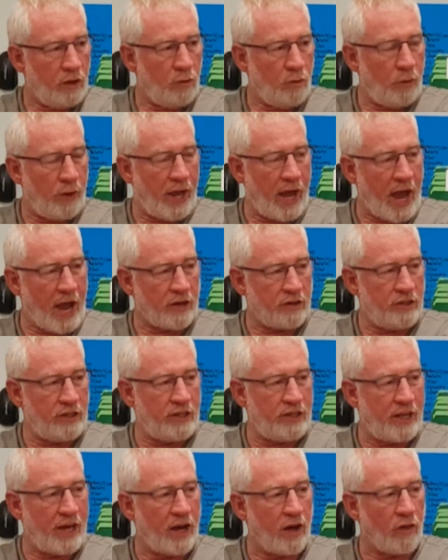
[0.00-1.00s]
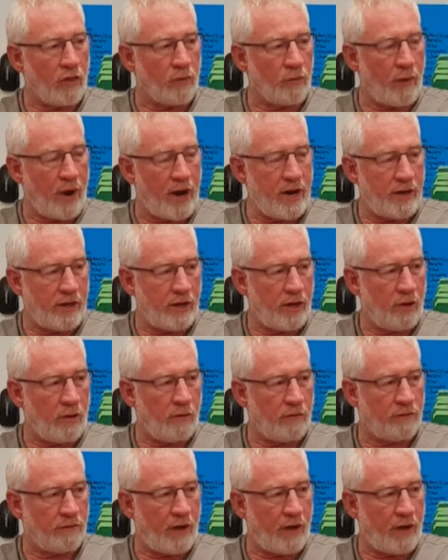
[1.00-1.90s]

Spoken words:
we actually tell the radio